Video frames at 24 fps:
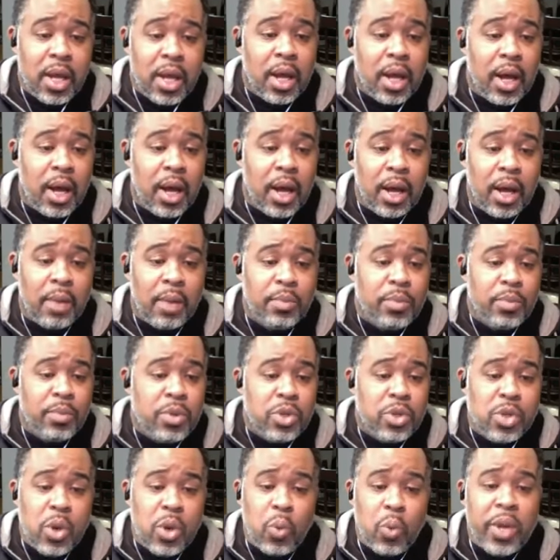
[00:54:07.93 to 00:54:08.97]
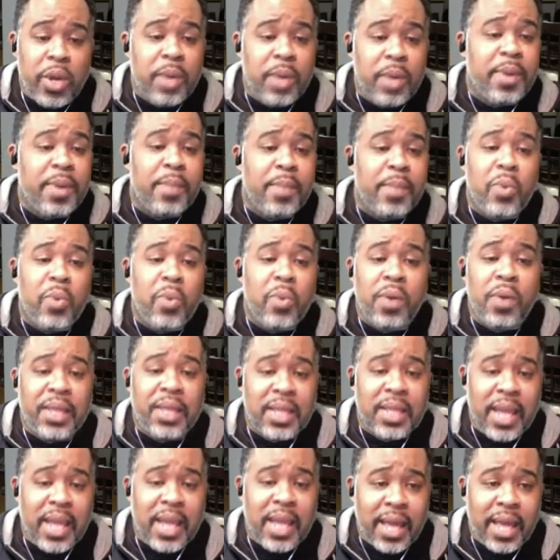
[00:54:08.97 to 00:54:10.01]
Um, we'll be more than
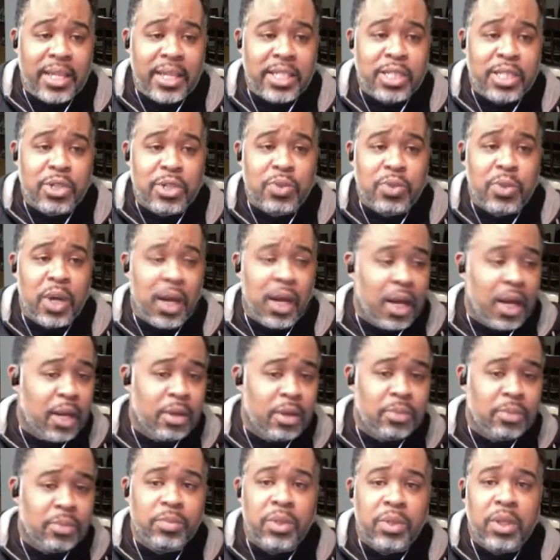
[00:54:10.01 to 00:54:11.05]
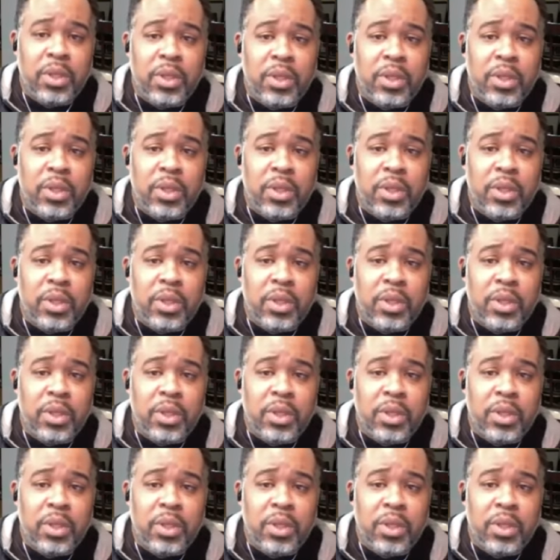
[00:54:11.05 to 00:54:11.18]
glad to um,